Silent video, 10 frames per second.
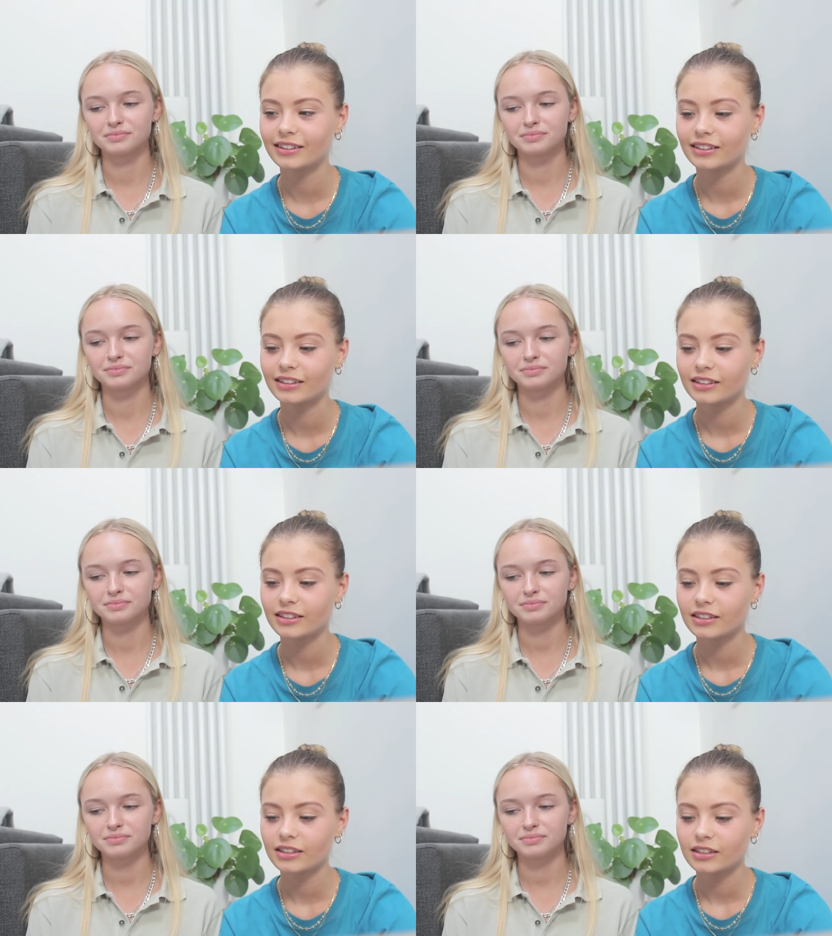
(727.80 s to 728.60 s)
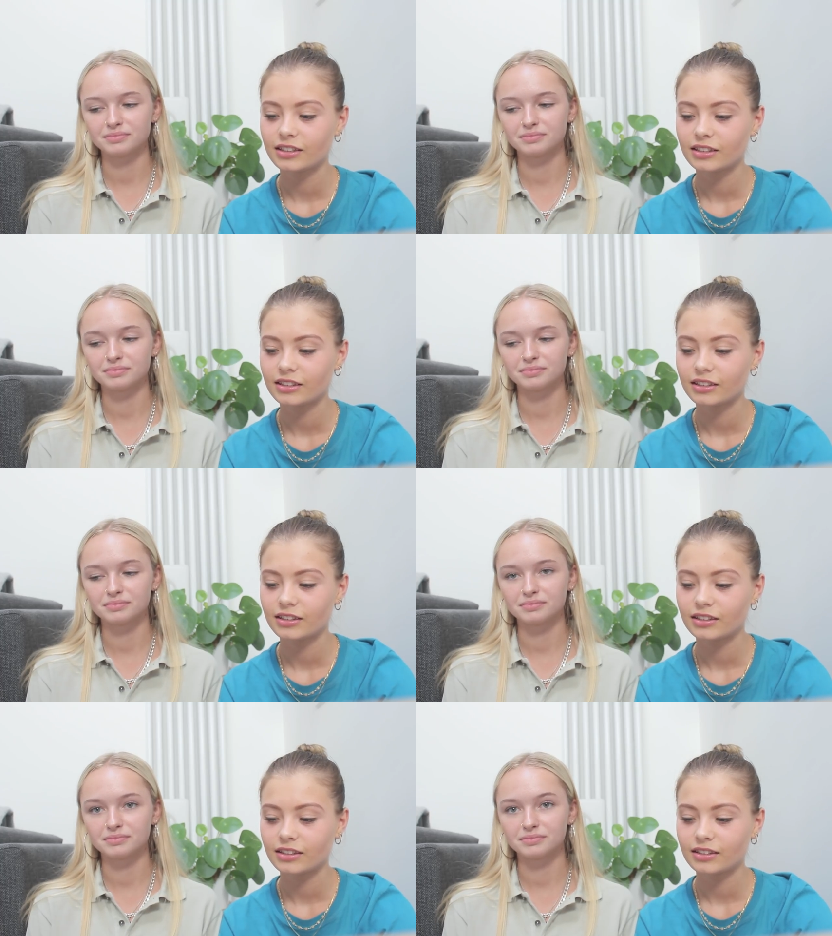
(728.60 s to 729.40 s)

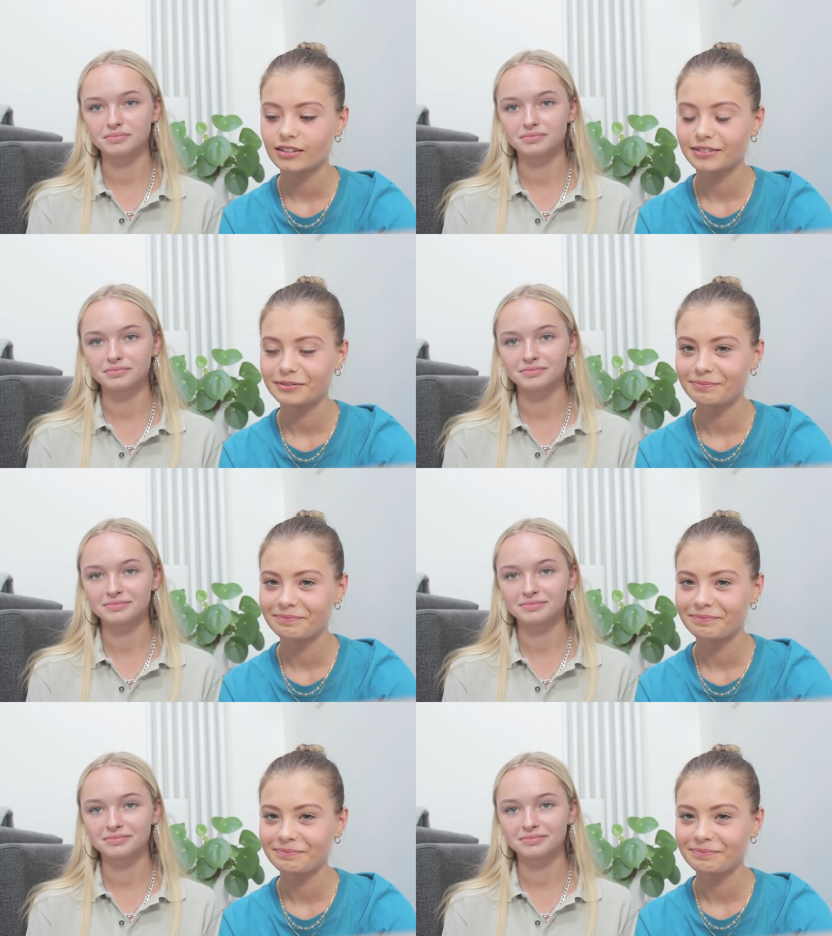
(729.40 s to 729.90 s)
Nothing is said.